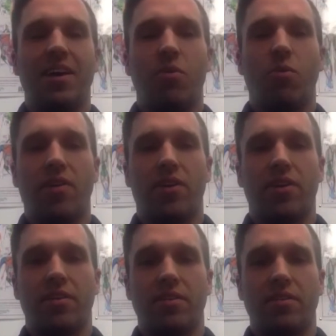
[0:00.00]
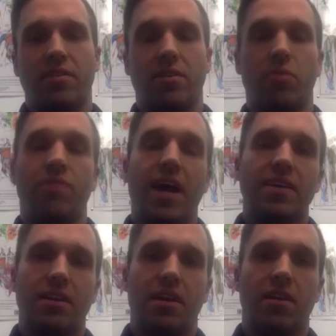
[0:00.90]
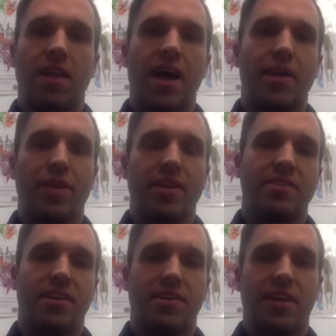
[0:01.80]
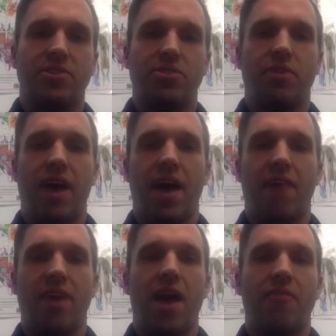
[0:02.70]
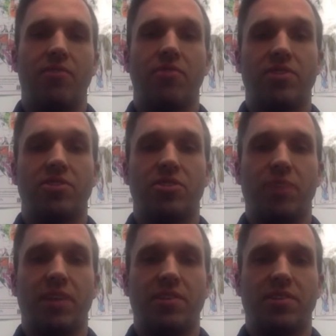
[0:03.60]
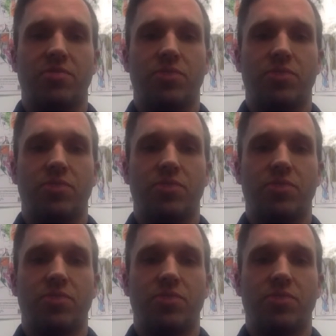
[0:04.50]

Whether, you know, we've got a lot of things in there that do have a heavy research basis.